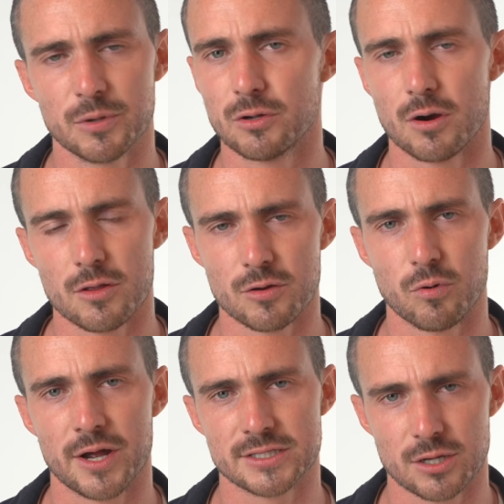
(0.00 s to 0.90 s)
but there are other
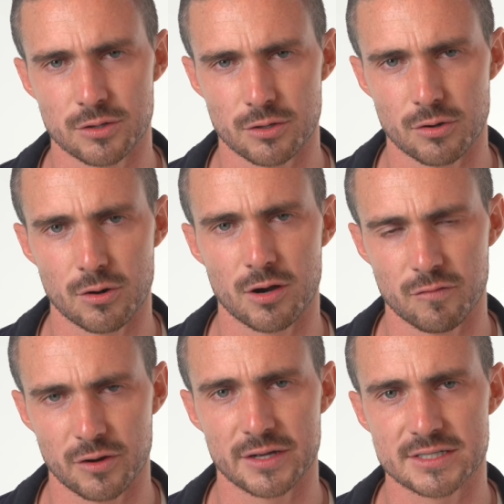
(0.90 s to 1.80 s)
brands out there that are
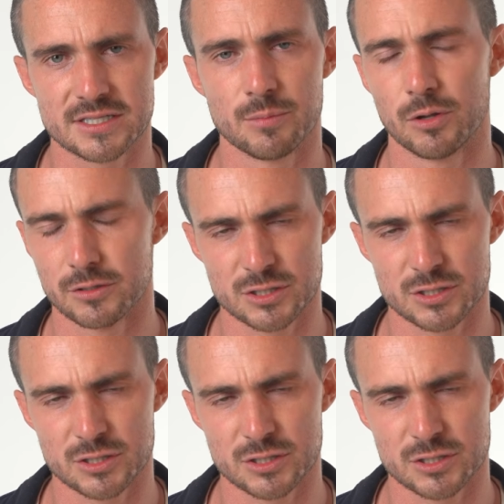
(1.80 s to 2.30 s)
offering a similar